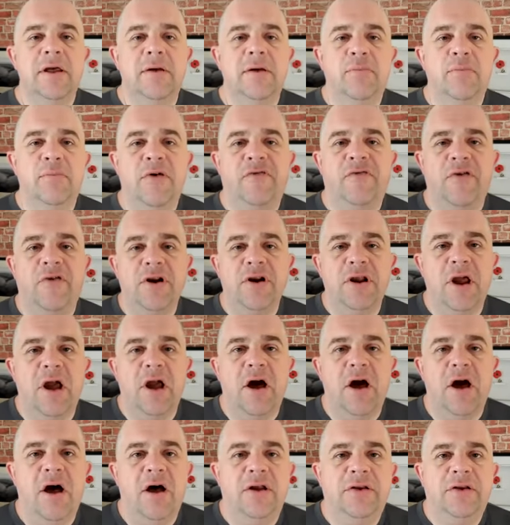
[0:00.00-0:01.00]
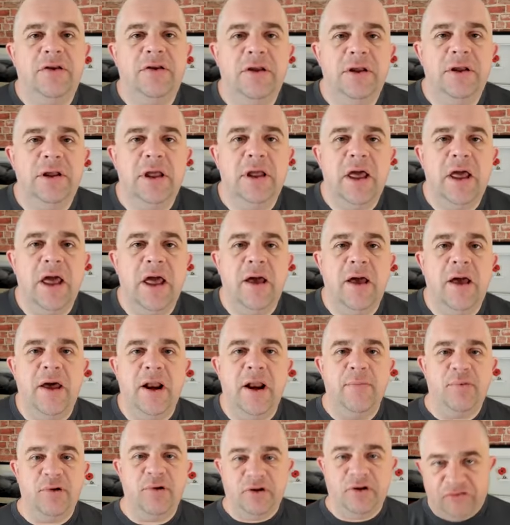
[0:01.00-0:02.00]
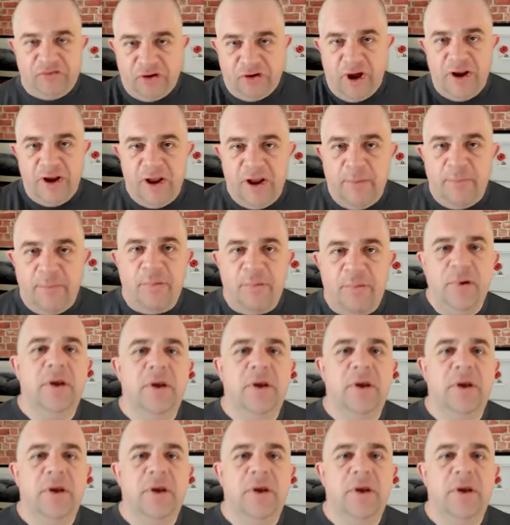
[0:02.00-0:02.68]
my front yard and I put a sign up